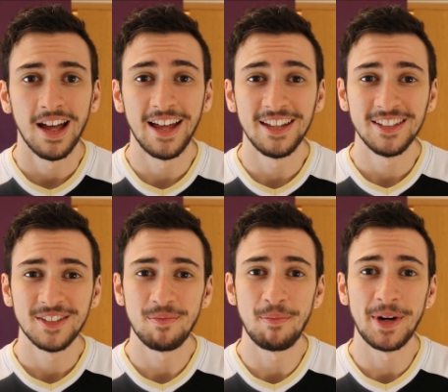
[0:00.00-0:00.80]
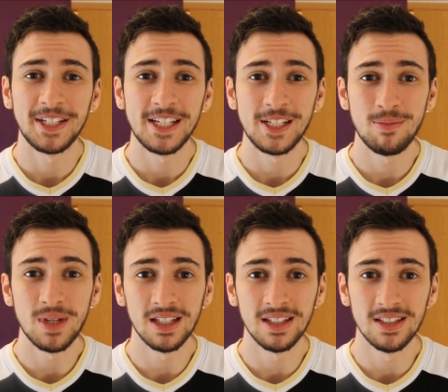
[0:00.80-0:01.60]
Hey, my name
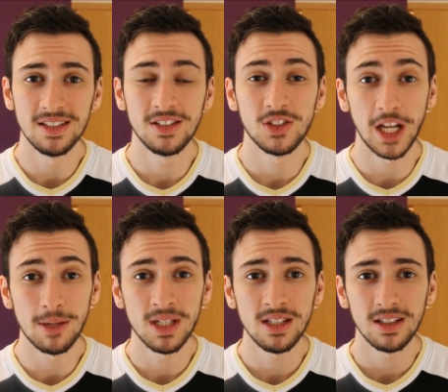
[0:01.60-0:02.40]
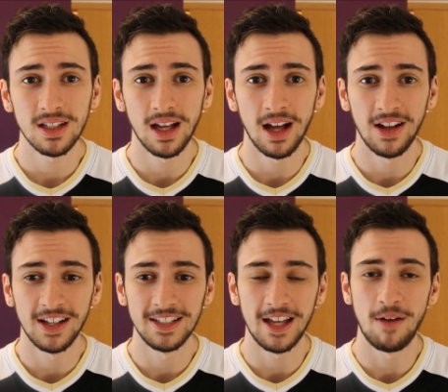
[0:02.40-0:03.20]
is Jamie.
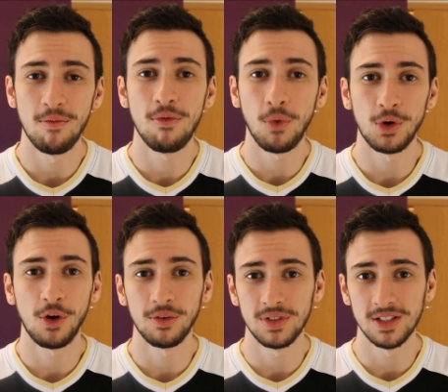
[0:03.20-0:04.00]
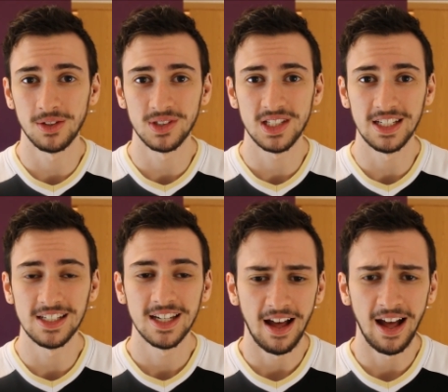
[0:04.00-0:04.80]
I am 4.5 years on
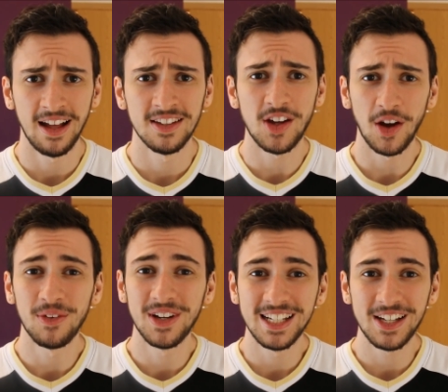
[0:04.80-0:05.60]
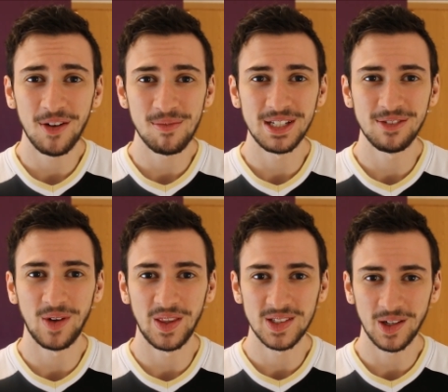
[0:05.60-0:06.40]
T, and I really can't believe
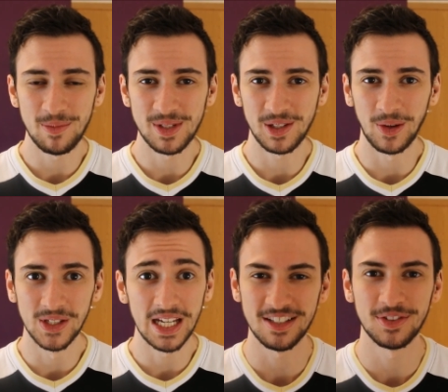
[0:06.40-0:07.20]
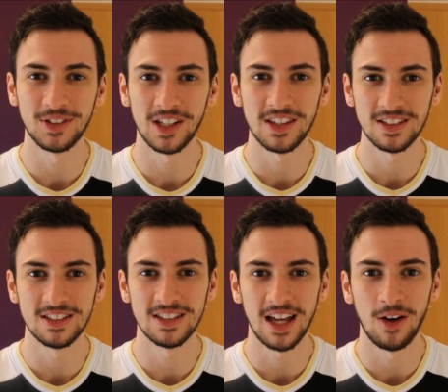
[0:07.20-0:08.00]
where the time has gone. It feels like this
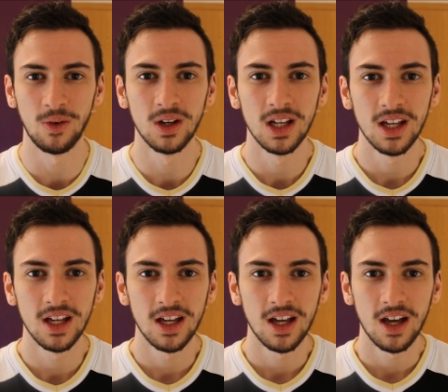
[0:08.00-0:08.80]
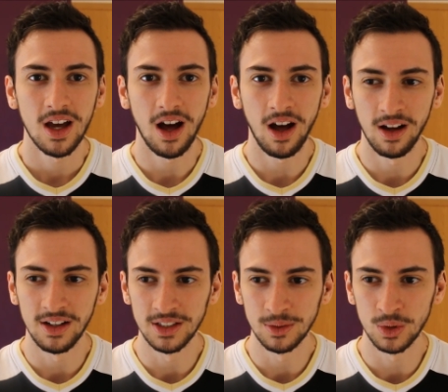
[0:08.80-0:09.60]
is how
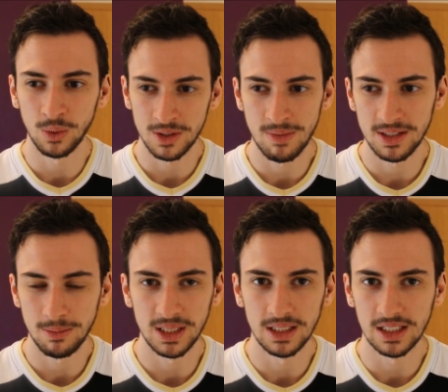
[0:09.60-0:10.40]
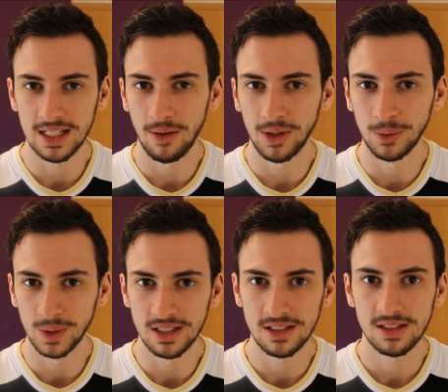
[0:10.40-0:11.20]
I was always meant to be and how I
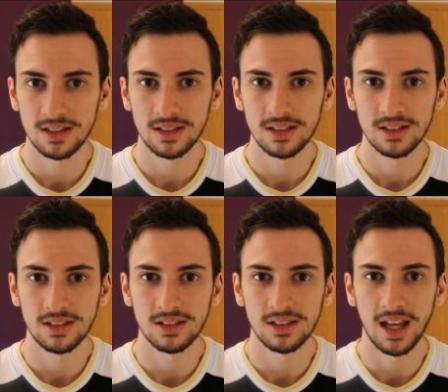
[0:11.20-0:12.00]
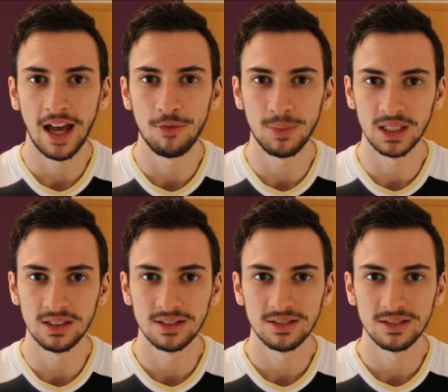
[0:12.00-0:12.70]
always have been.